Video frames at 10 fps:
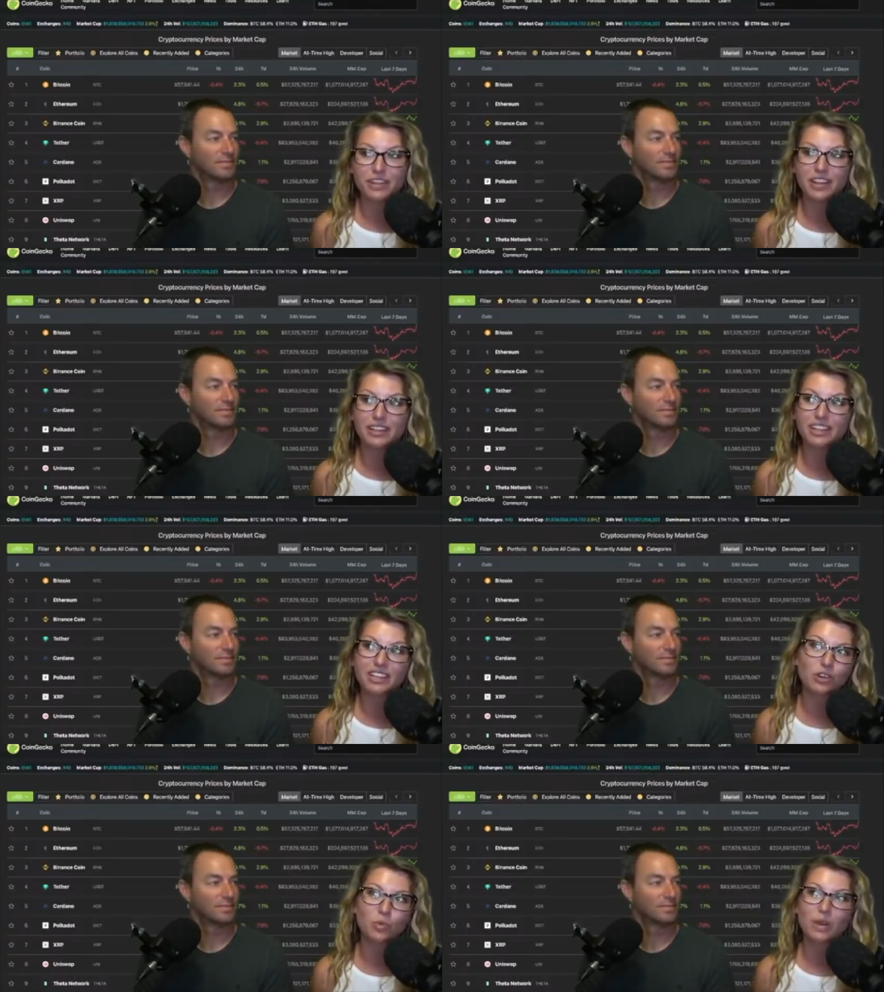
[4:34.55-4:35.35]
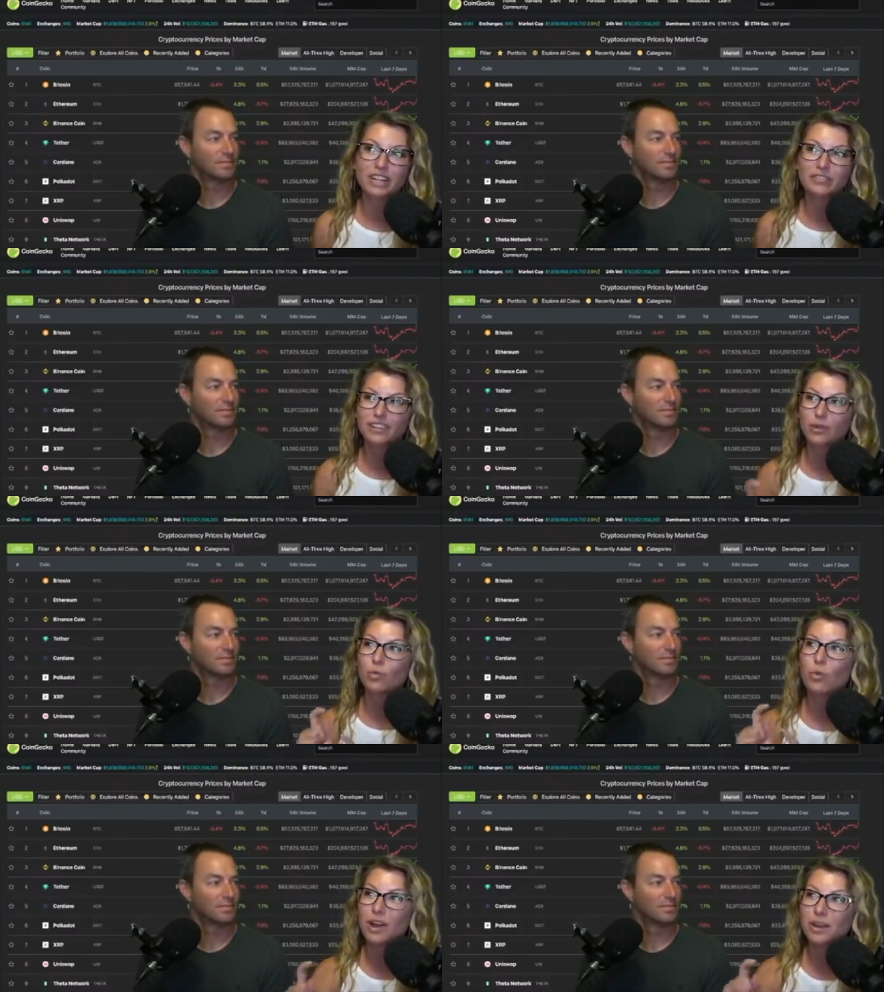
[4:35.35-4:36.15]
Speaker 1: You're not like, you know, waiting for that
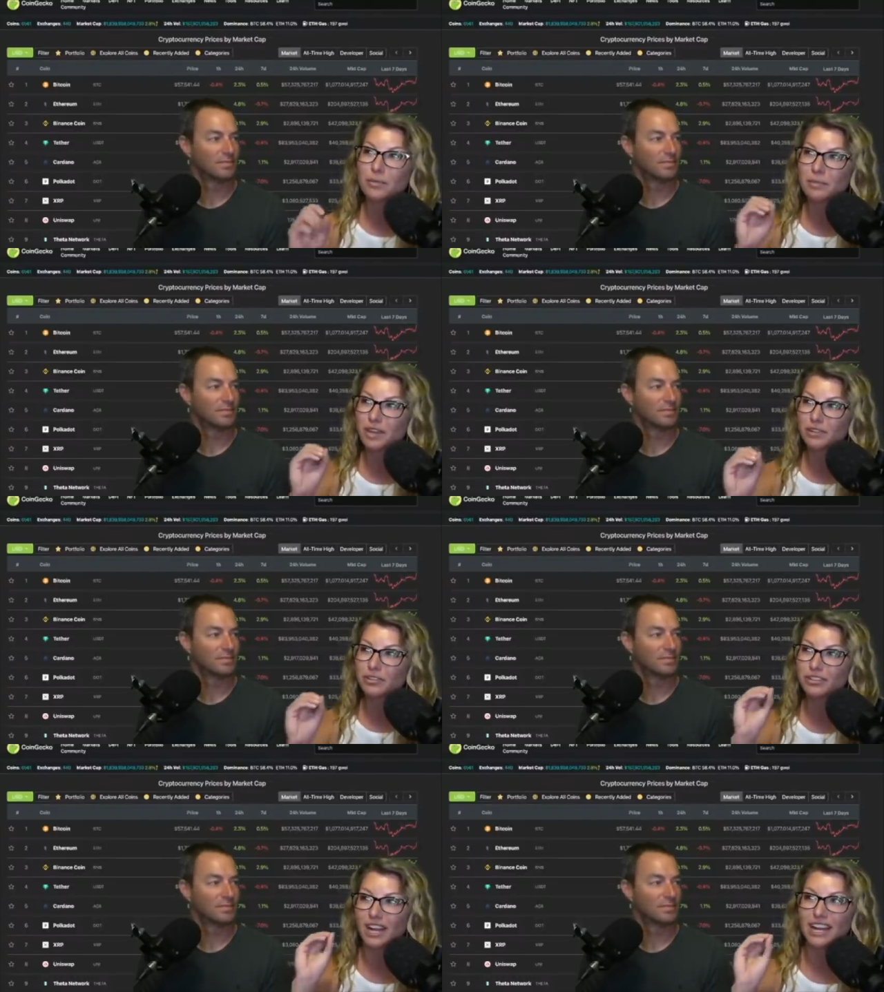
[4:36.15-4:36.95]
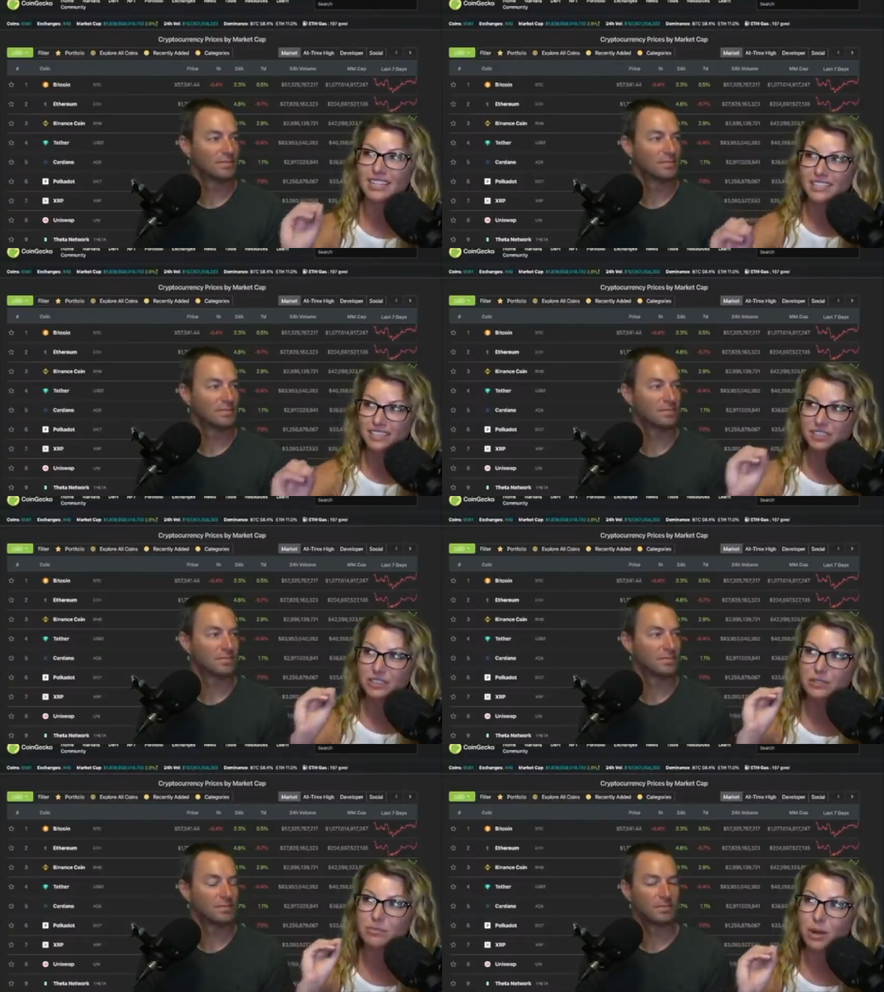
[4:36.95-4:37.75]
one pinnacle
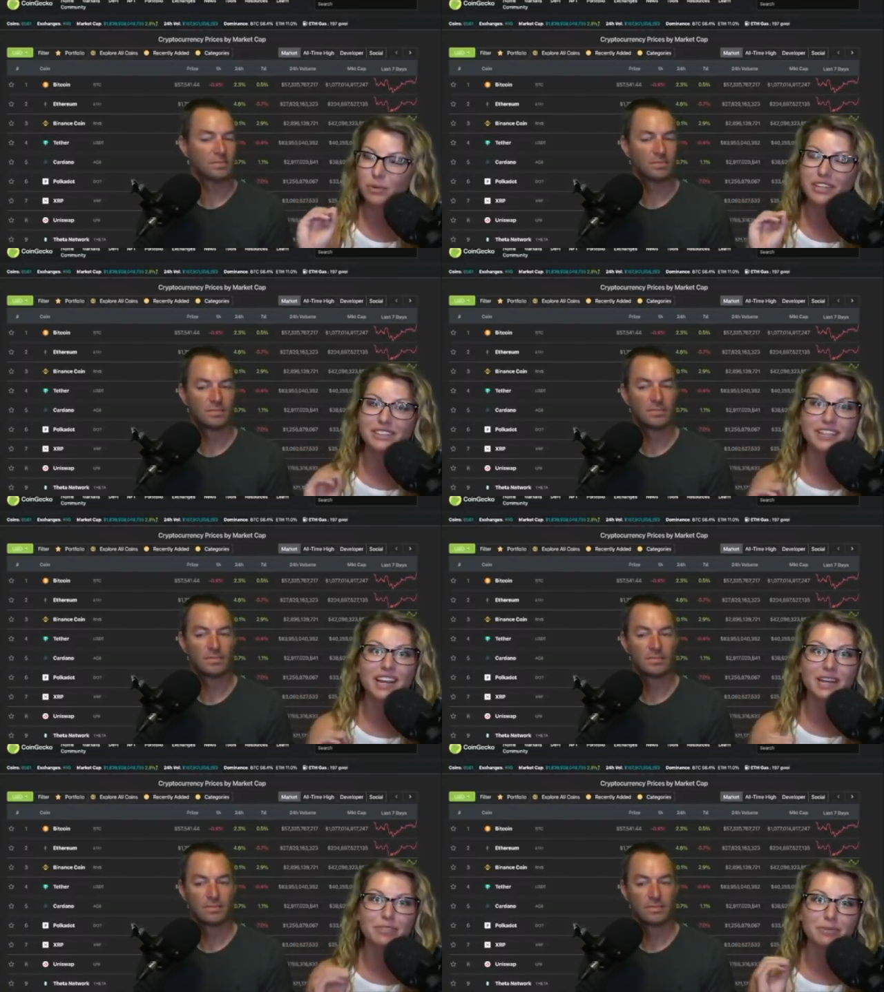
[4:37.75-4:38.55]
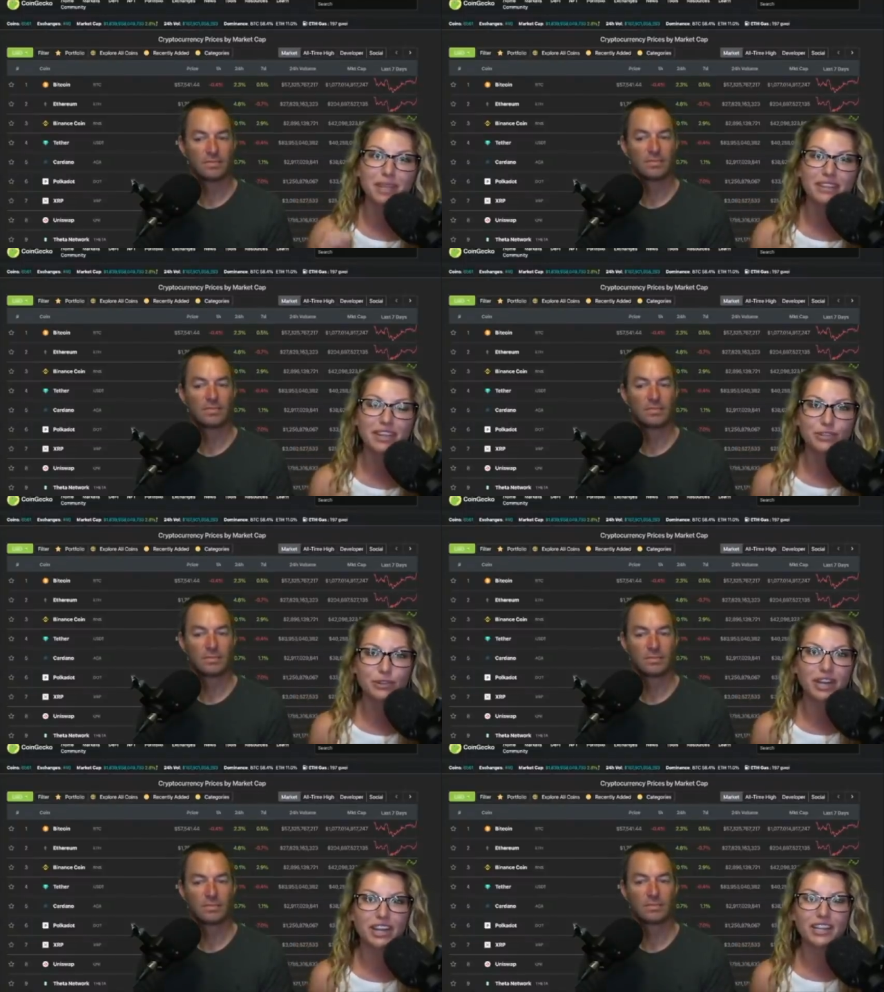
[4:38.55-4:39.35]
ideal moment in time to make that
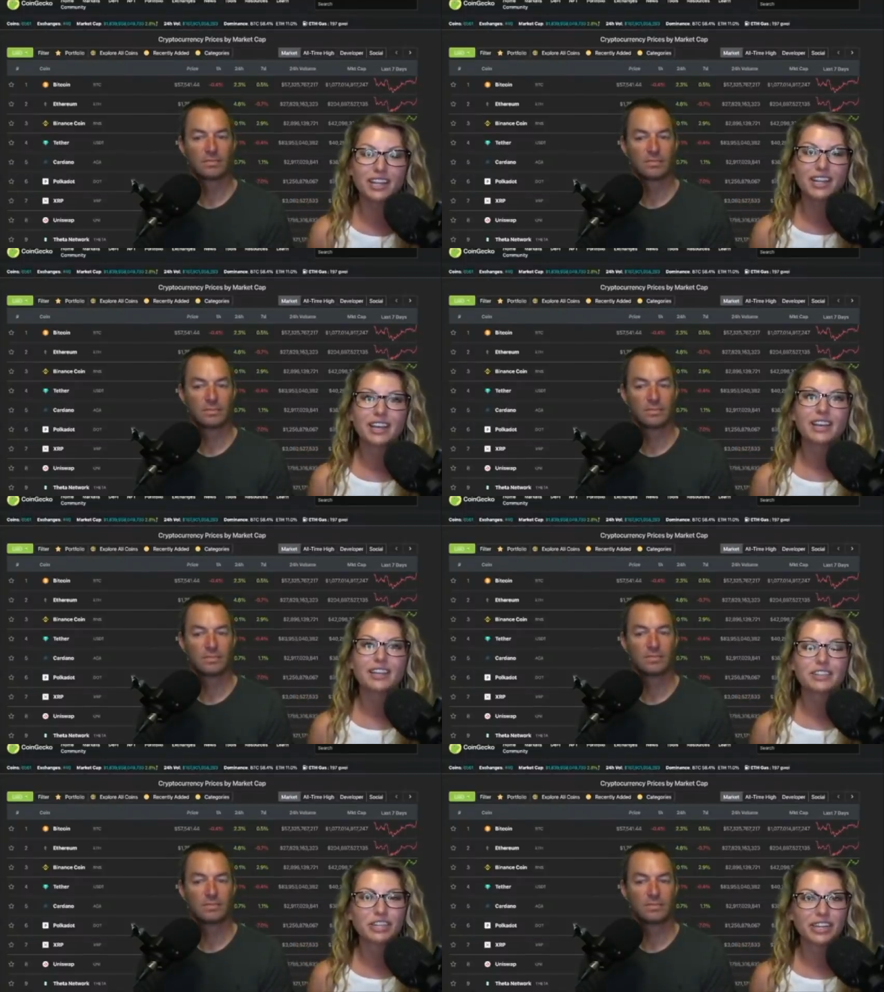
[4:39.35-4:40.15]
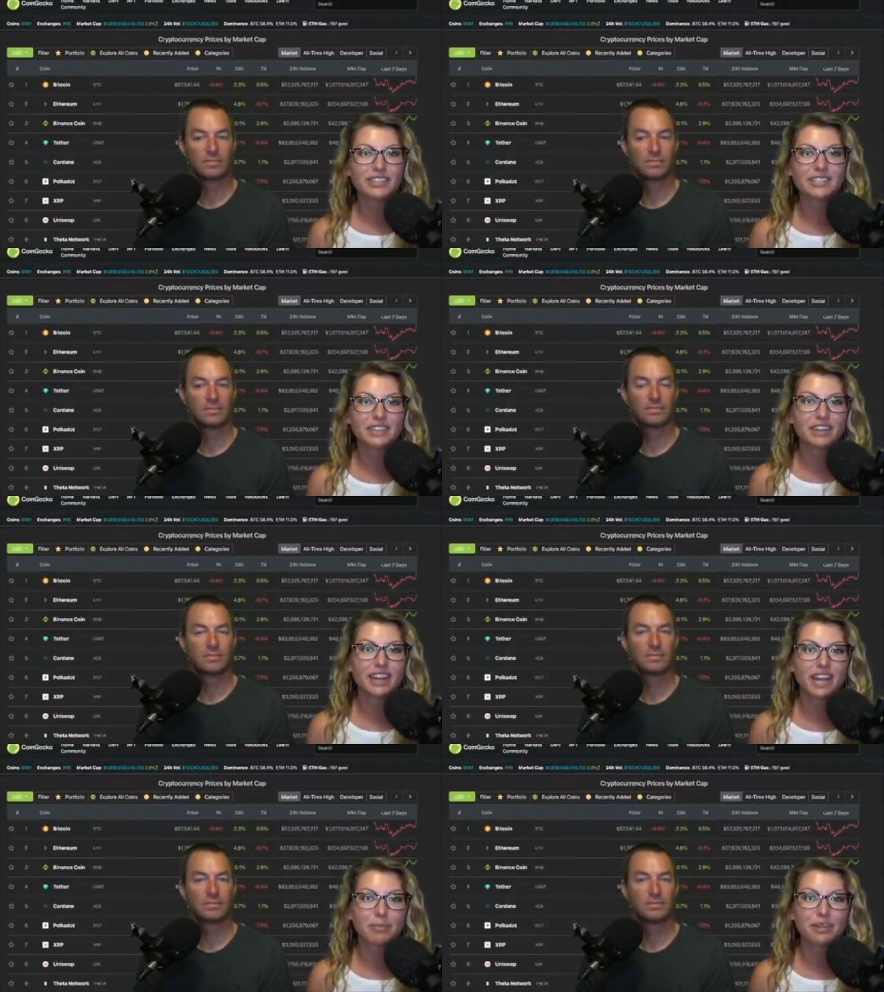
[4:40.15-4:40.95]
trade the chances of
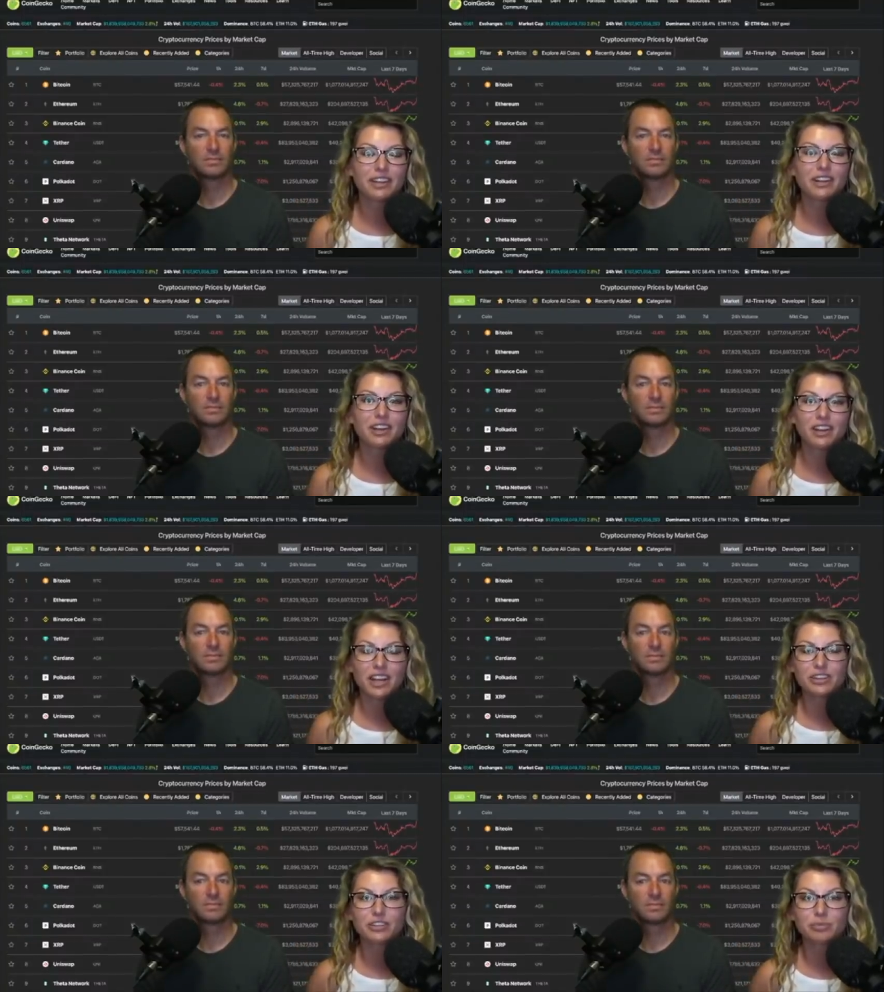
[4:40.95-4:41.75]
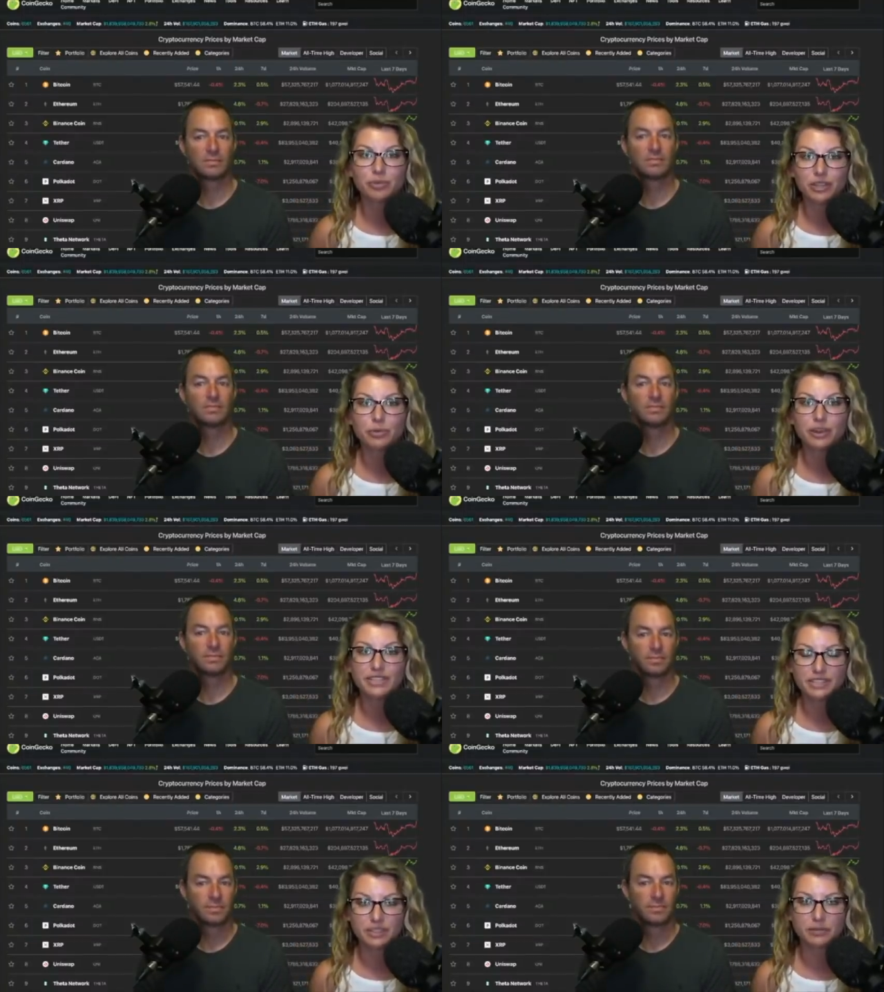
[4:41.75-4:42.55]
that happening are actually pretty
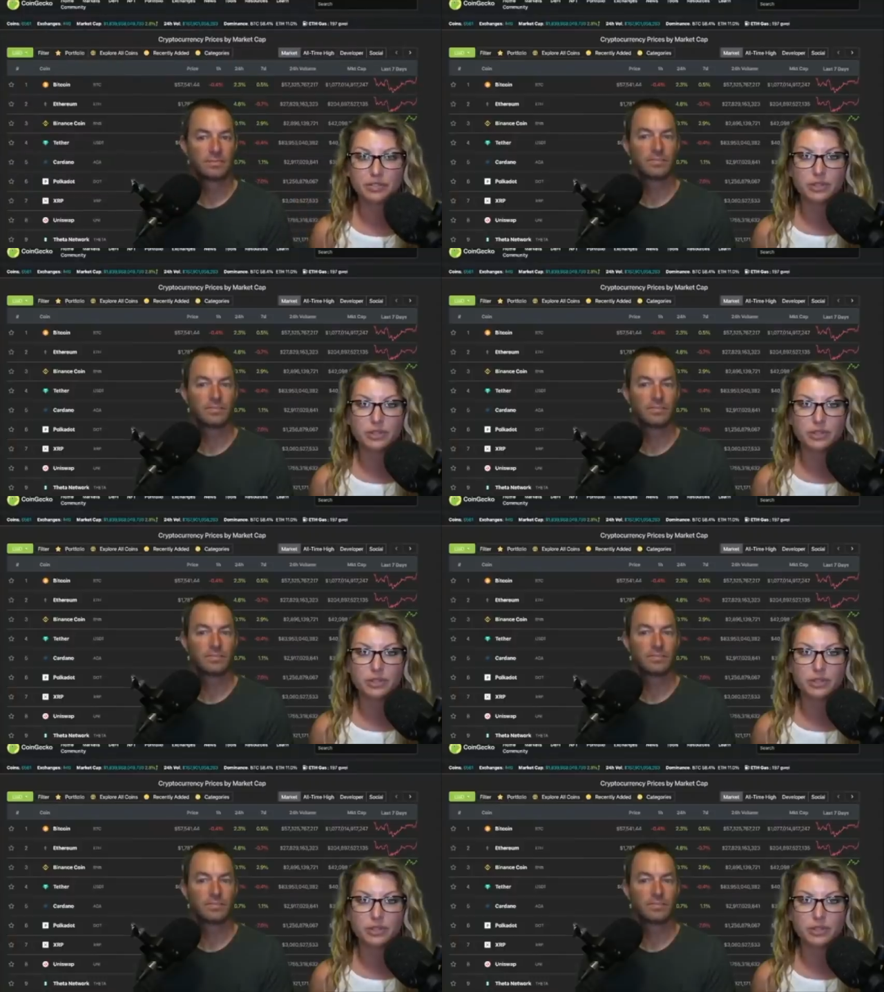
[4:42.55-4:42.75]
quite slim.